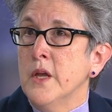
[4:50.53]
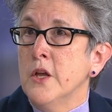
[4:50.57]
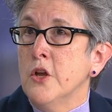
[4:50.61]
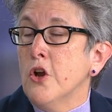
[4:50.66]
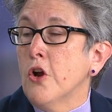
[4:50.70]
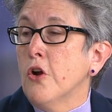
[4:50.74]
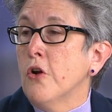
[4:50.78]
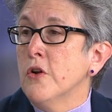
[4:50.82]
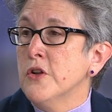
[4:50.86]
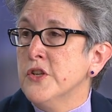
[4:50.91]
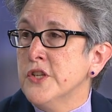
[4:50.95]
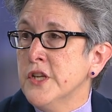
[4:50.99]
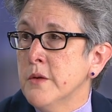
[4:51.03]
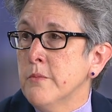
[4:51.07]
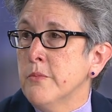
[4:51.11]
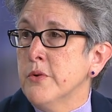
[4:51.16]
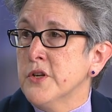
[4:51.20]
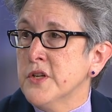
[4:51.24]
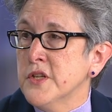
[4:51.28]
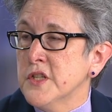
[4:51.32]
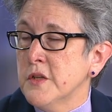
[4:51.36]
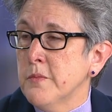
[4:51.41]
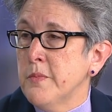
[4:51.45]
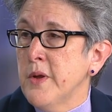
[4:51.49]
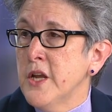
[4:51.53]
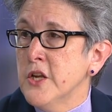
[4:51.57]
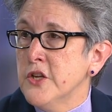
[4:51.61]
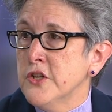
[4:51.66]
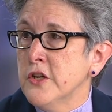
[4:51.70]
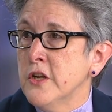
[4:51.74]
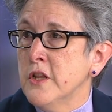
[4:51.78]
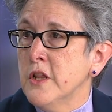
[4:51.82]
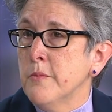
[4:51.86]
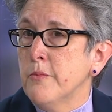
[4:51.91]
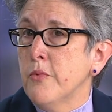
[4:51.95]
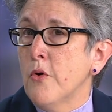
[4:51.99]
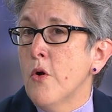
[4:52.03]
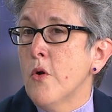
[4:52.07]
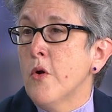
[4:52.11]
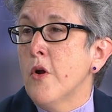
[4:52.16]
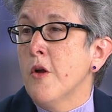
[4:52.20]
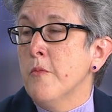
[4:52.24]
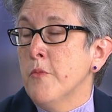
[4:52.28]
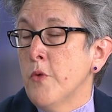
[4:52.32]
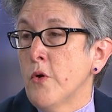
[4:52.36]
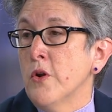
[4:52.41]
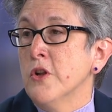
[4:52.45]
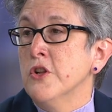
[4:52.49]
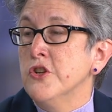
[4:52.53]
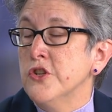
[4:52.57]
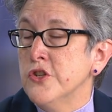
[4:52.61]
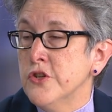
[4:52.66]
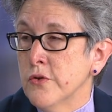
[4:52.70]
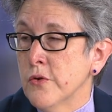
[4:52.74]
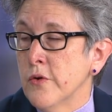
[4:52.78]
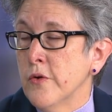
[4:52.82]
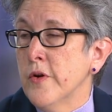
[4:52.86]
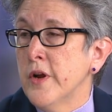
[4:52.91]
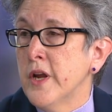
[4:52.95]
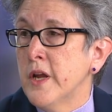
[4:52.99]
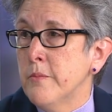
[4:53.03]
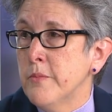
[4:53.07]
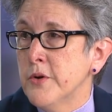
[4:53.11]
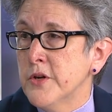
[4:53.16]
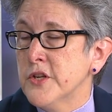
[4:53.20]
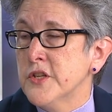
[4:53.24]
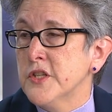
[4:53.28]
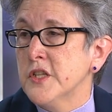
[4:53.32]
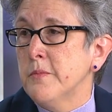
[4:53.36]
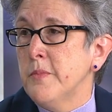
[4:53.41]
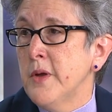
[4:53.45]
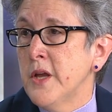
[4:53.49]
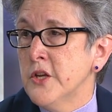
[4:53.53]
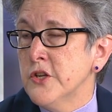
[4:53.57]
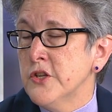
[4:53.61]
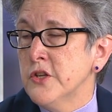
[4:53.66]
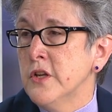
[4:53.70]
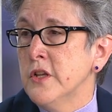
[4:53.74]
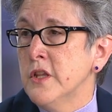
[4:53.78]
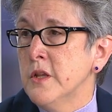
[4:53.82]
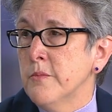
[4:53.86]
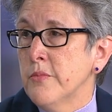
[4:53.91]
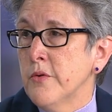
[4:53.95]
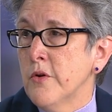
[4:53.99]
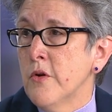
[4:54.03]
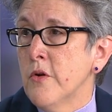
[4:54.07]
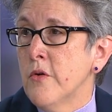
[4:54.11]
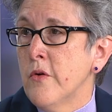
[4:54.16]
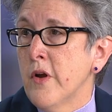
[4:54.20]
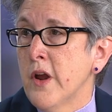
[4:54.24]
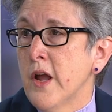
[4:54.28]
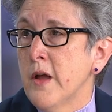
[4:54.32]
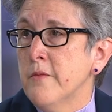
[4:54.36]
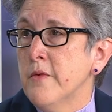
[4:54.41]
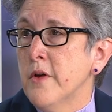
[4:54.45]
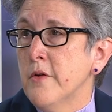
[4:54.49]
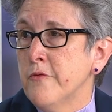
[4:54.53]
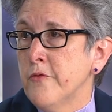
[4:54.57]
encouraging participation in the program or ensuring participation in the program